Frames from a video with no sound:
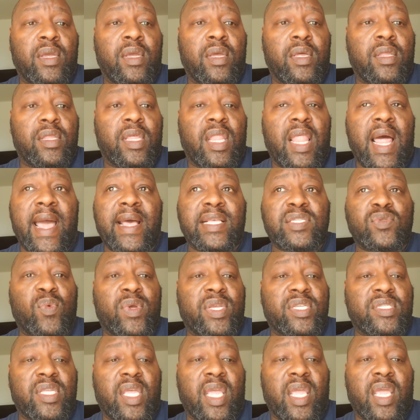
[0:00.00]
the last
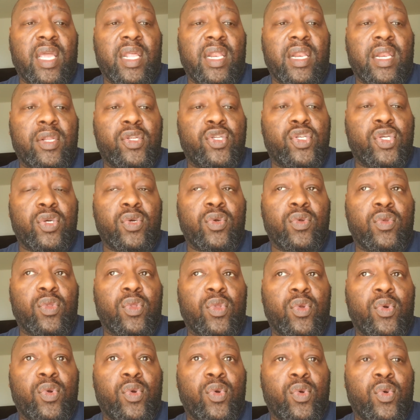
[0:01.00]
Wednesday in June
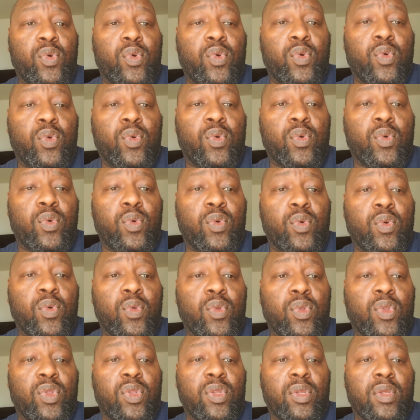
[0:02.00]
through
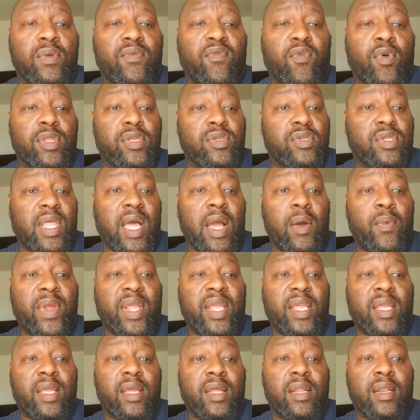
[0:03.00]
4th of July
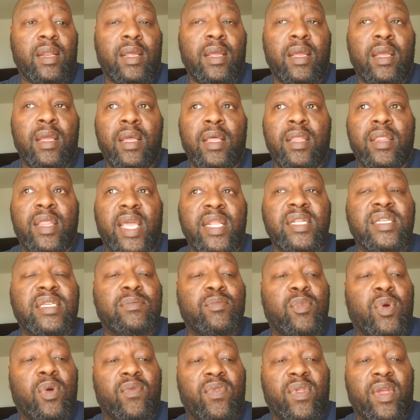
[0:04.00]
weekend. They just
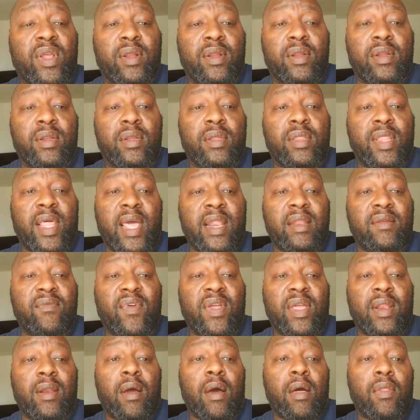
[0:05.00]
moved that
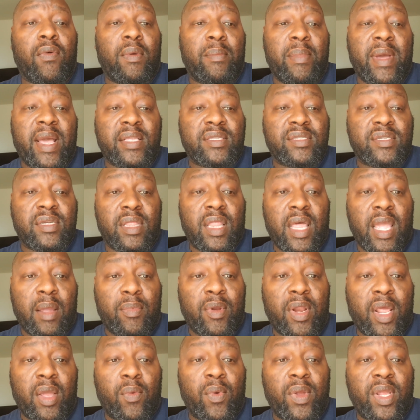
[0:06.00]
event all the way back to Labor
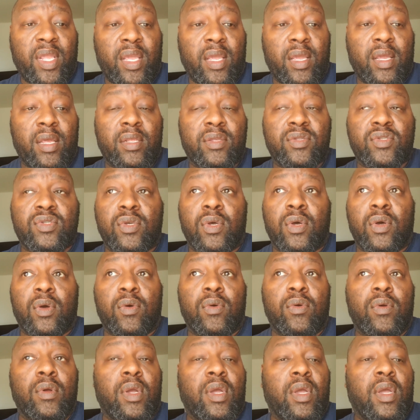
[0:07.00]
Day weekend.
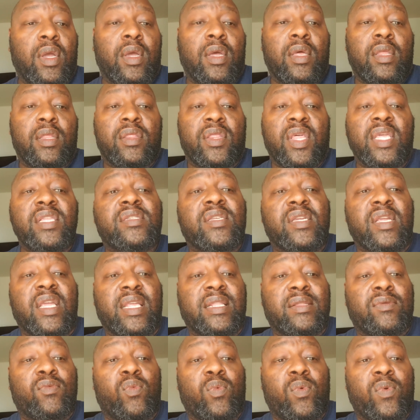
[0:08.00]
So things are
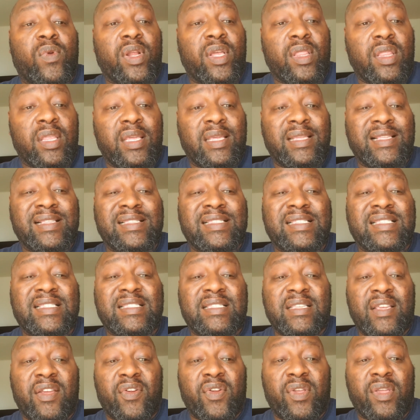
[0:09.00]
getting really
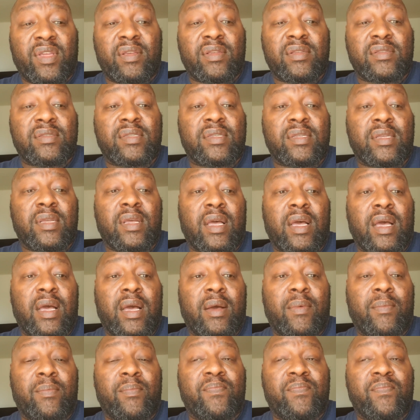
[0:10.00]
serious. I